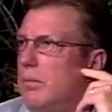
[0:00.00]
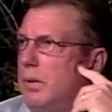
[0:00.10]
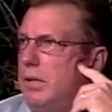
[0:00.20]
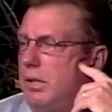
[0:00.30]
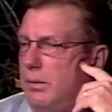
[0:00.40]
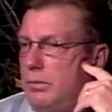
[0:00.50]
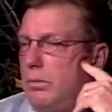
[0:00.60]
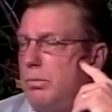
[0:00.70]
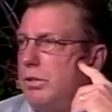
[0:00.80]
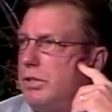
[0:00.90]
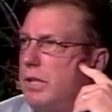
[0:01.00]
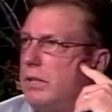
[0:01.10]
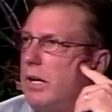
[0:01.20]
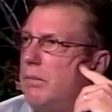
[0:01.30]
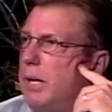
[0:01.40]
many times we'll project
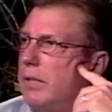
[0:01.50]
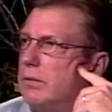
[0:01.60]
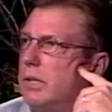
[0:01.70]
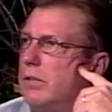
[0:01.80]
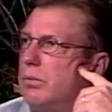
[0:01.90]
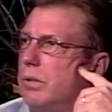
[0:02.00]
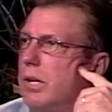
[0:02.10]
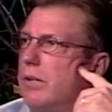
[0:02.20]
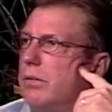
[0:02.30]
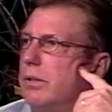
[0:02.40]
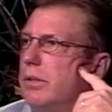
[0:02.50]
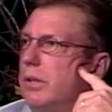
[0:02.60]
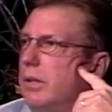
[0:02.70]
out past age 100.